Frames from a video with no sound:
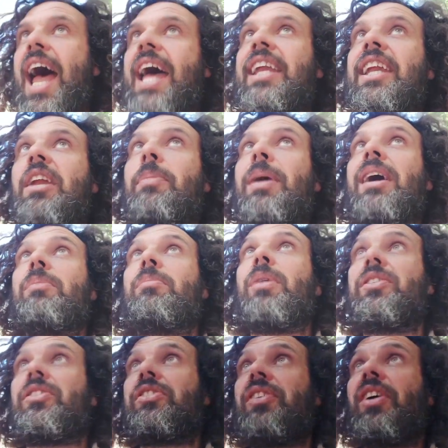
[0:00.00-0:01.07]
And in about a
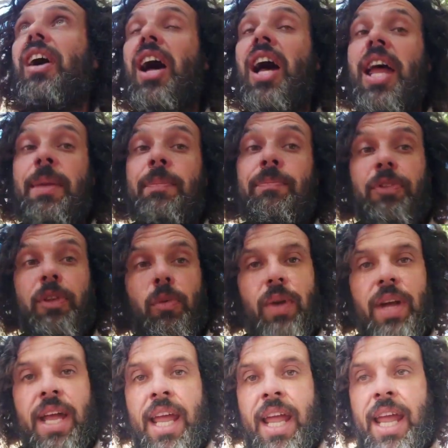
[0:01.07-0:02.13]
month's time,
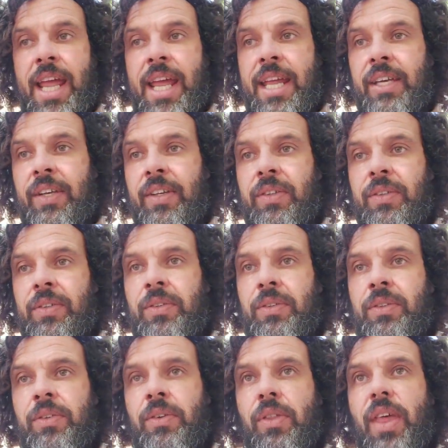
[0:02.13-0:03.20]

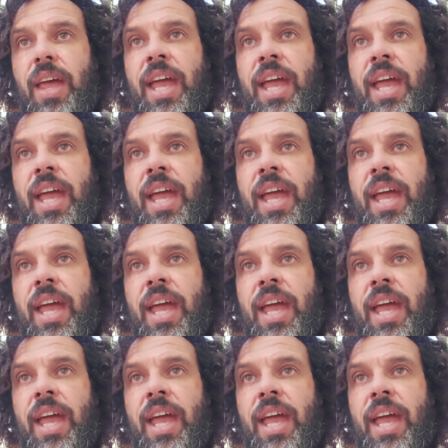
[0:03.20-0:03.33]
when